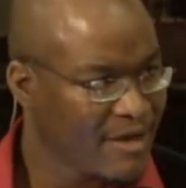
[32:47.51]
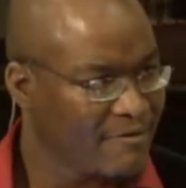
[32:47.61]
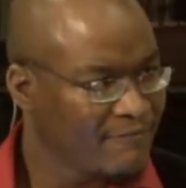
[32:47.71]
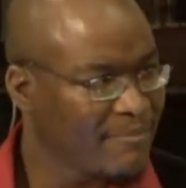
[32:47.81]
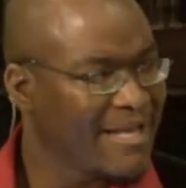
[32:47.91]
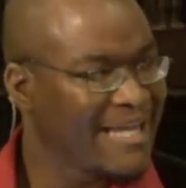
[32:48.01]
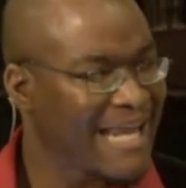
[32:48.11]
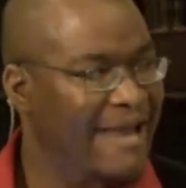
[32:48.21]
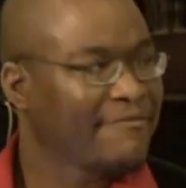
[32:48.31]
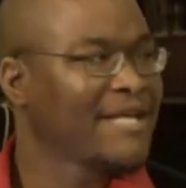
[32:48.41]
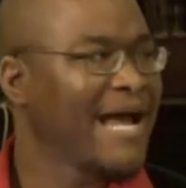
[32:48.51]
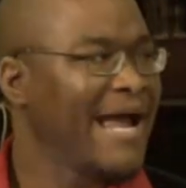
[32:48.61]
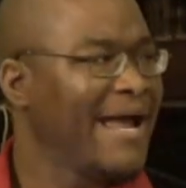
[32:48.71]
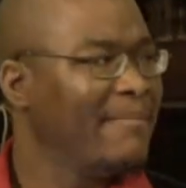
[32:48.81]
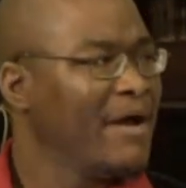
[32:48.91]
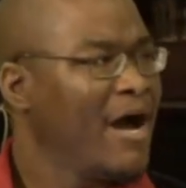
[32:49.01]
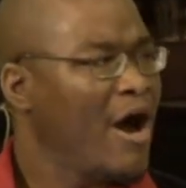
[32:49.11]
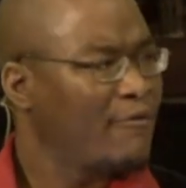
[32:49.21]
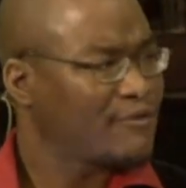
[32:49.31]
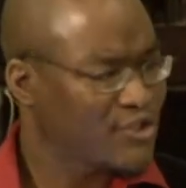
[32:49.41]
from a lifetime
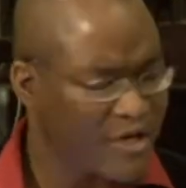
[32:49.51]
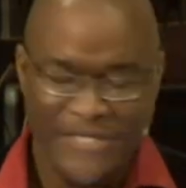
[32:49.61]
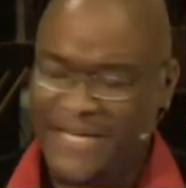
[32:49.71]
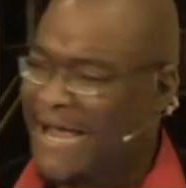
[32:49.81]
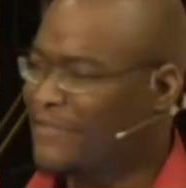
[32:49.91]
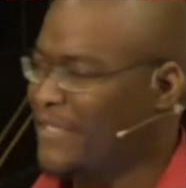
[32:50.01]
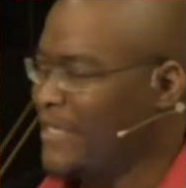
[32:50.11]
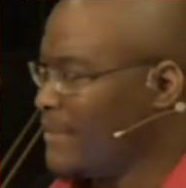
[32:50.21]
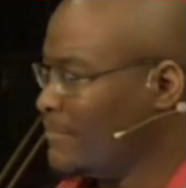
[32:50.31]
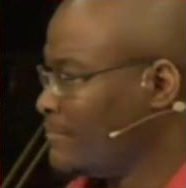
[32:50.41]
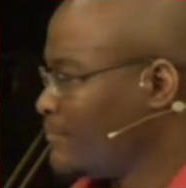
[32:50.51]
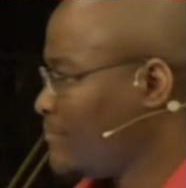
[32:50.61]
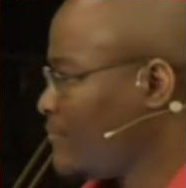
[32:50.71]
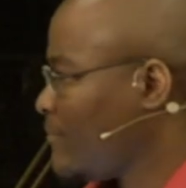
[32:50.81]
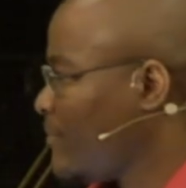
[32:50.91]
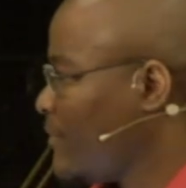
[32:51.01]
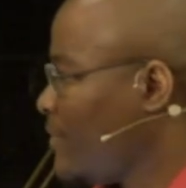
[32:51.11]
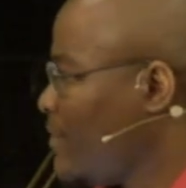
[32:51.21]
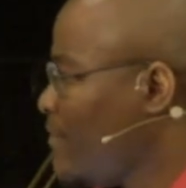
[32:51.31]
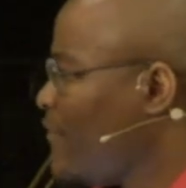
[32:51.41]
of searching after Him,
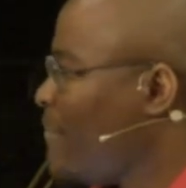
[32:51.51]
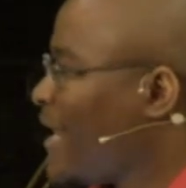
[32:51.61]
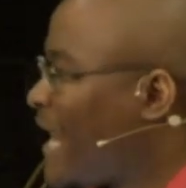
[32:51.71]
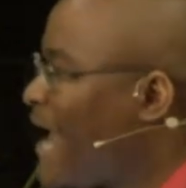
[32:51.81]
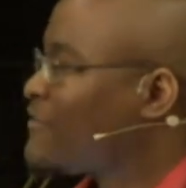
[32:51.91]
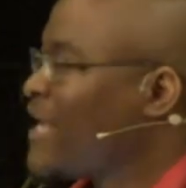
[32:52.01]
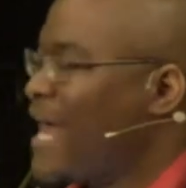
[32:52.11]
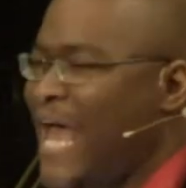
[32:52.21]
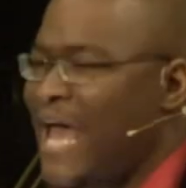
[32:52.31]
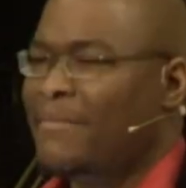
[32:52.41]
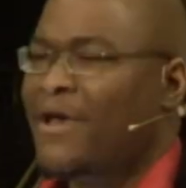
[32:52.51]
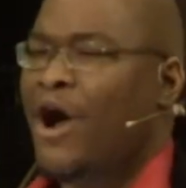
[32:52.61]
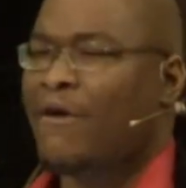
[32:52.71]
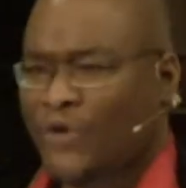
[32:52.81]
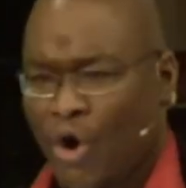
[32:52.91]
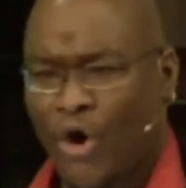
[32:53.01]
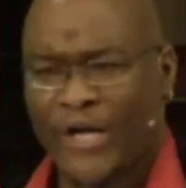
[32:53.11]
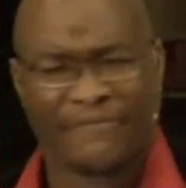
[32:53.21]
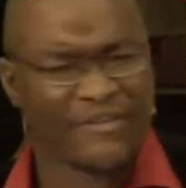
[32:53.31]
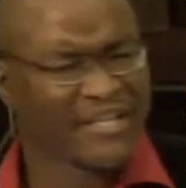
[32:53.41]
from a lifetime of going
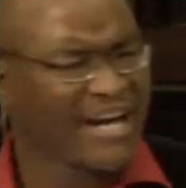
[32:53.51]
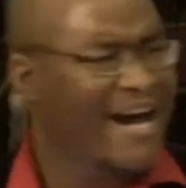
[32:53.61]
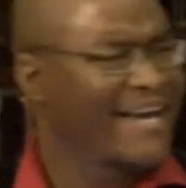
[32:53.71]
after God